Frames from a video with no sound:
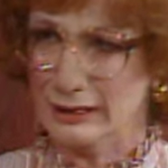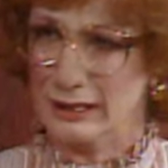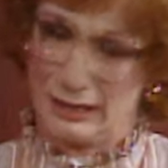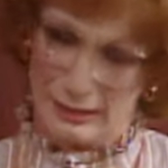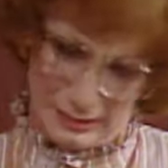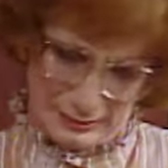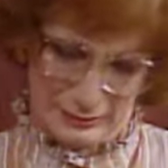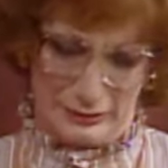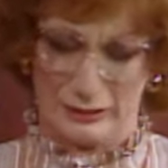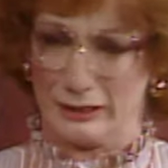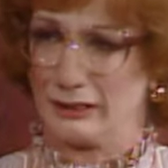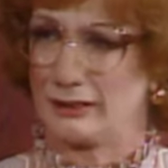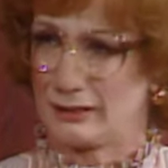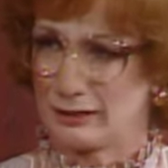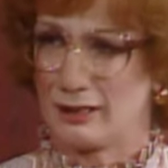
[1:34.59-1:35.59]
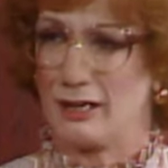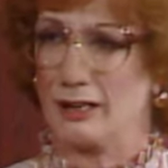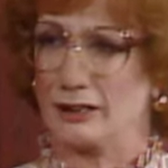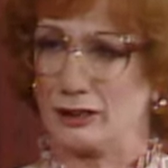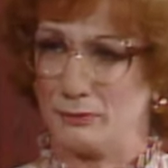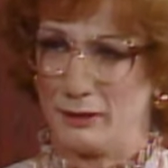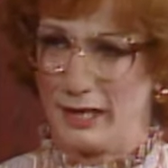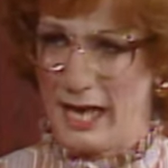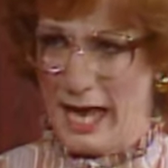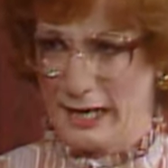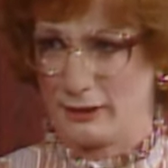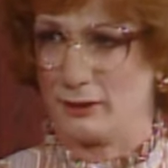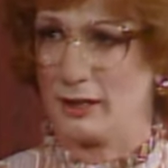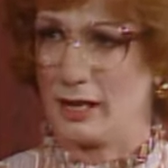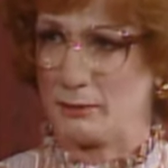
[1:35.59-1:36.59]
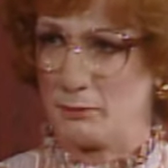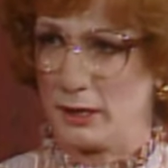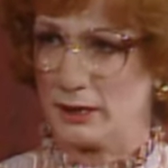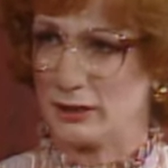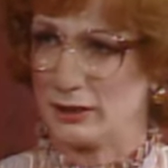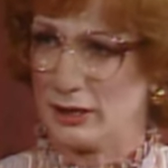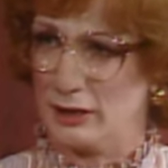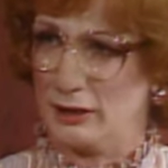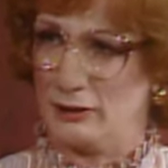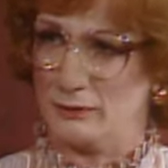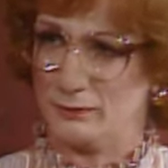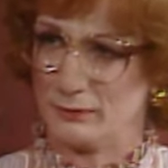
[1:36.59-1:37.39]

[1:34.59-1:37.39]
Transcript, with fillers: unless he's a consummate actor like myself.